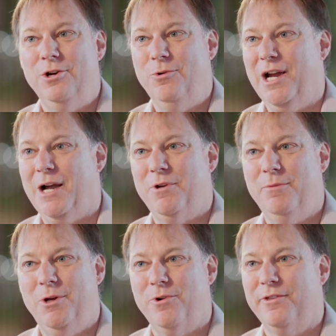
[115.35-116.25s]
who happened
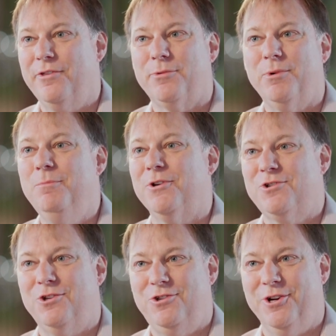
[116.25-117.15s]
to be one of the three
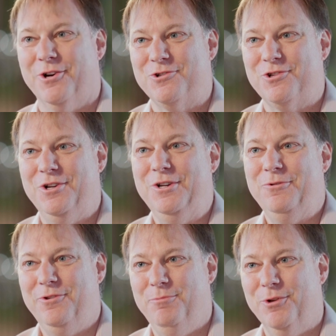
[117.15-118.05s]
musketeers
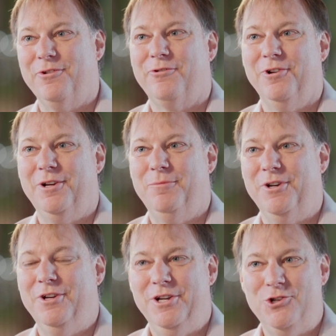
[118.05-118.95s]
with Milton
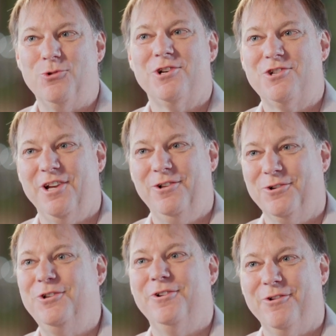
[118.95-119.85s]
Friedman and George Stigler
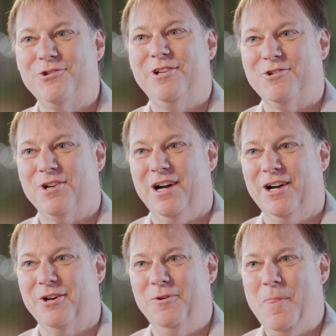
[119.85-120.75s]
at the University of
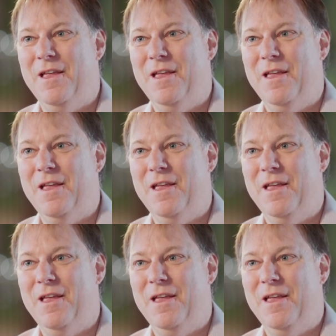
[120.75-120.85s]
Chicago.